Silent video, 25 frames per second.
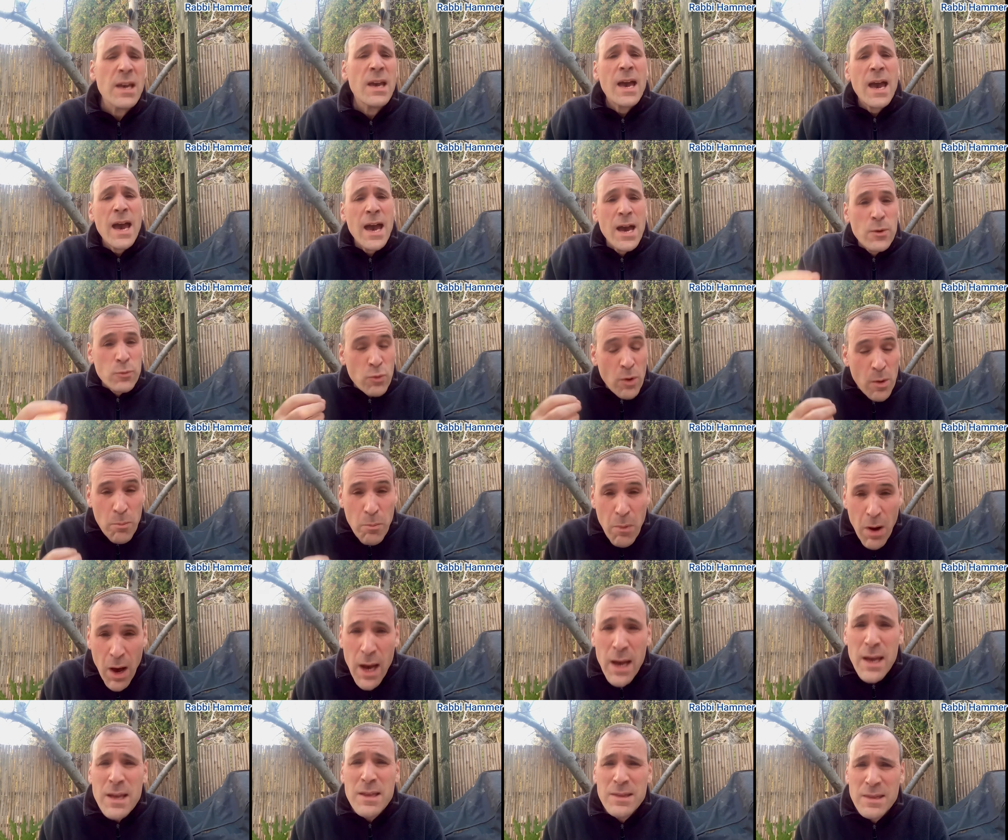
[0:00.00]
and
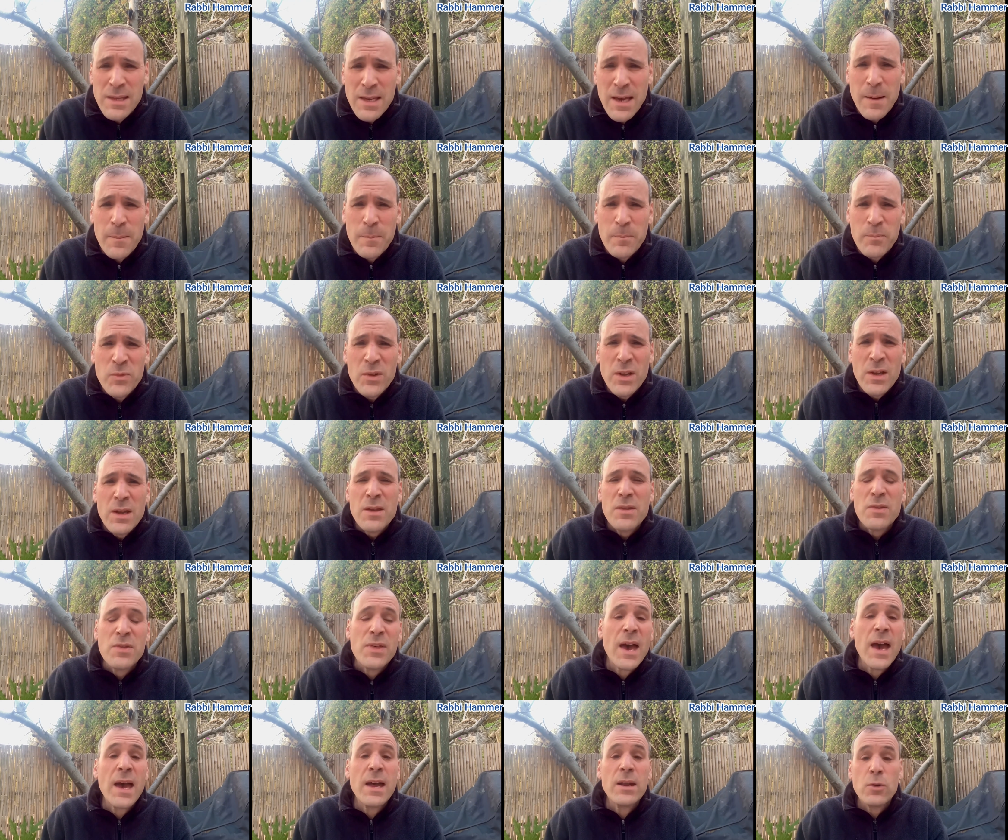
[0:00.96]
remind them
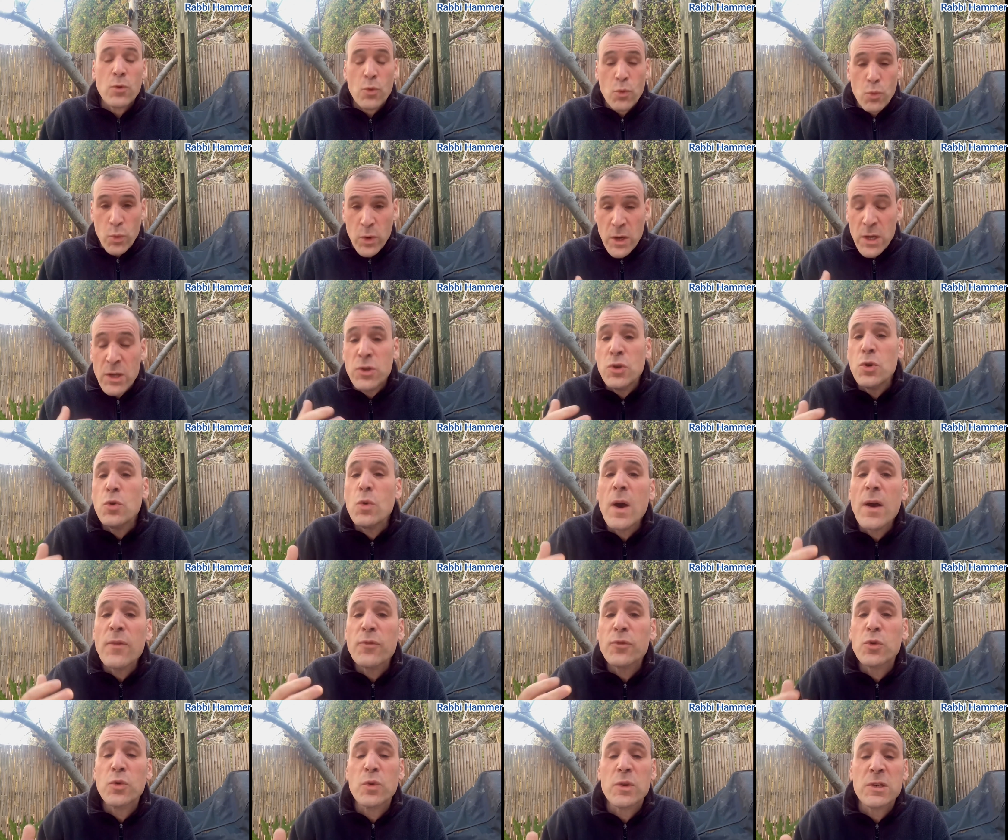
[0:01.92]
that we do
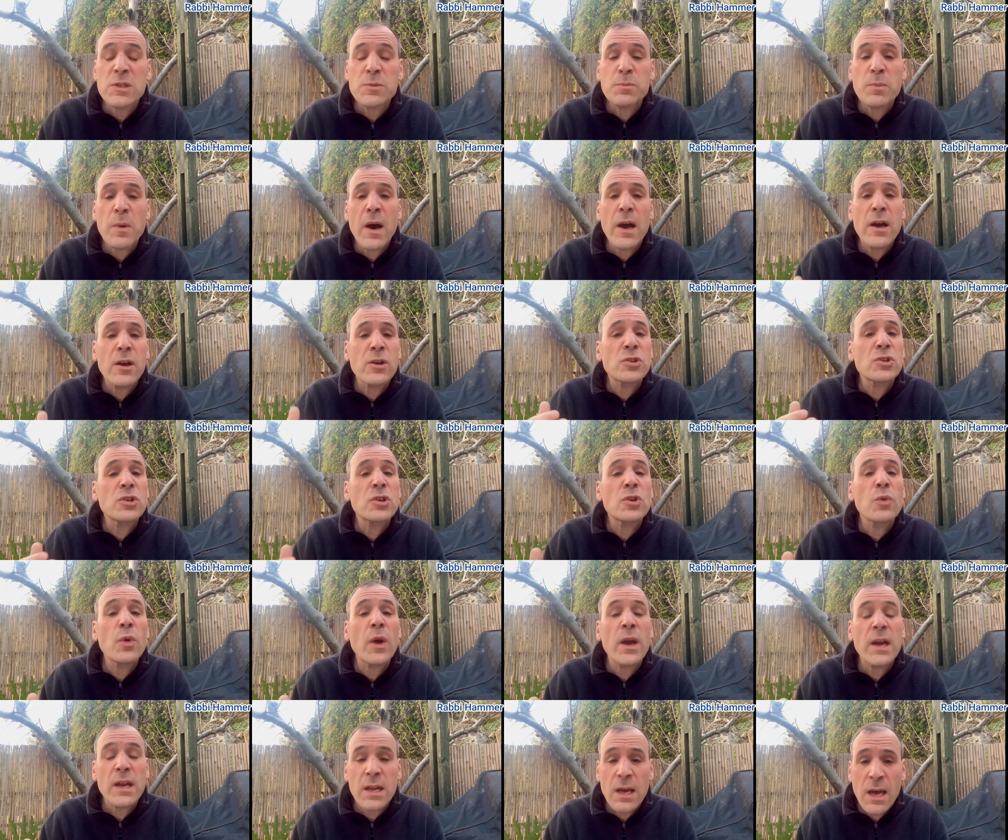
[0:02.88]
have to aspire to
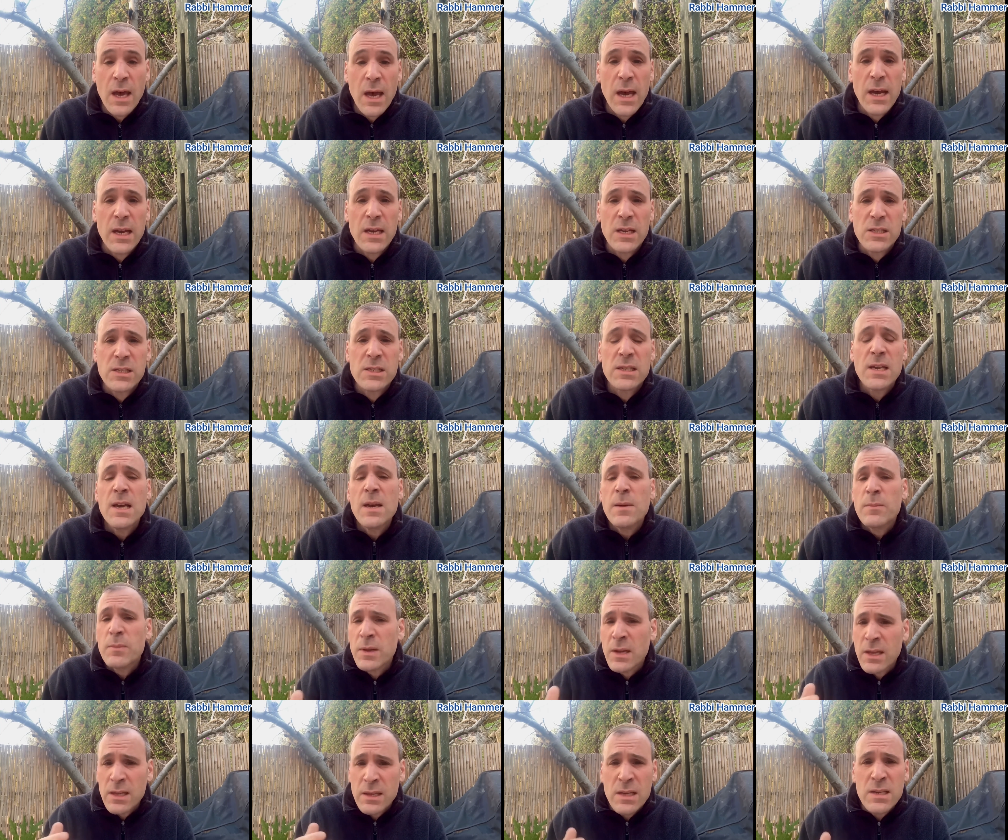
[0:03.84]
great heights,
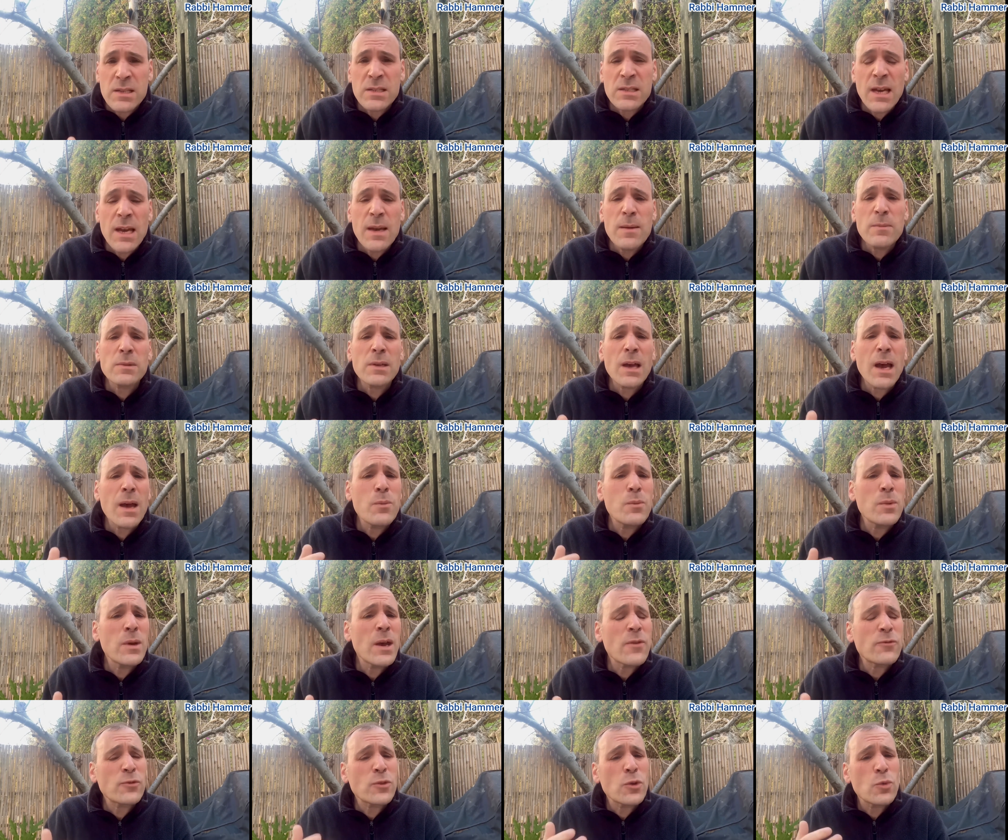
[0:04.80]
but at the same time we
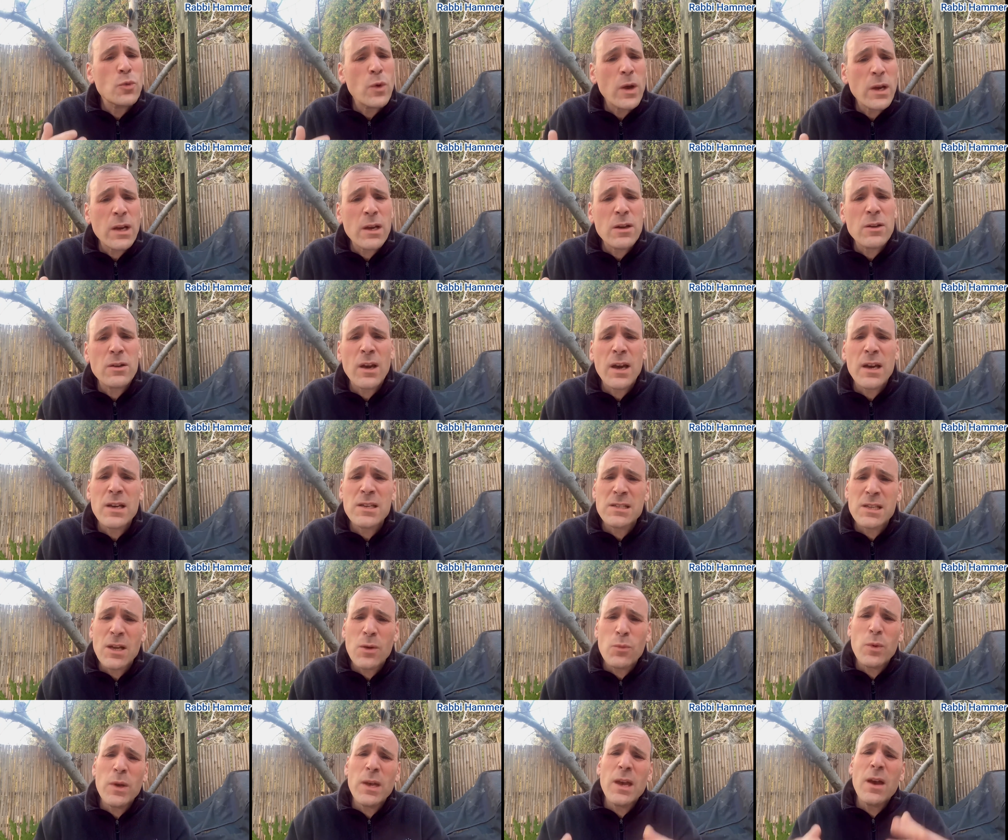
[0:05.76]
have to recognize
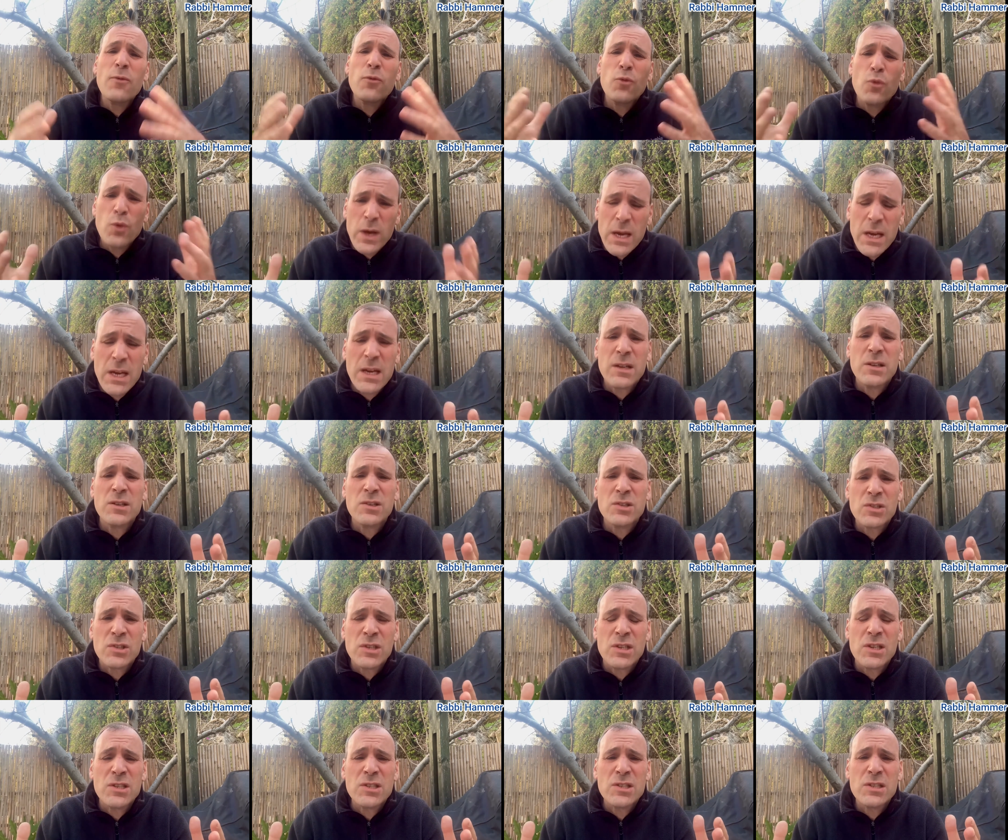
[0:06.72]
that we have
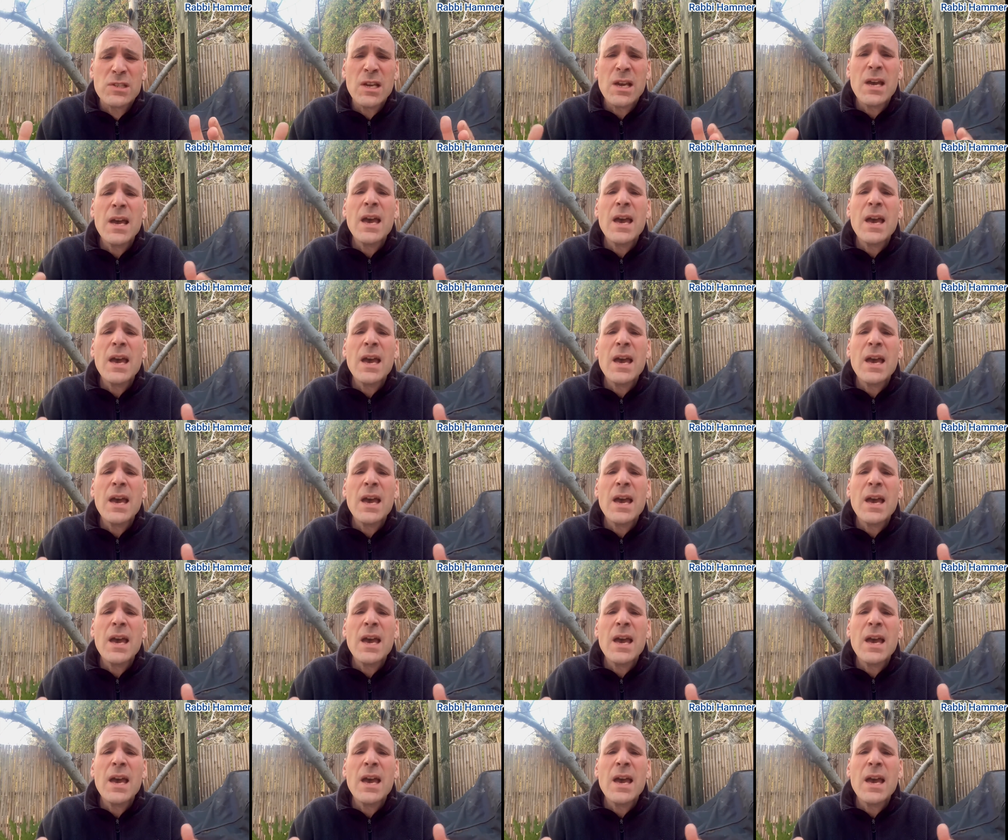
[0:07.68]
weaknesses,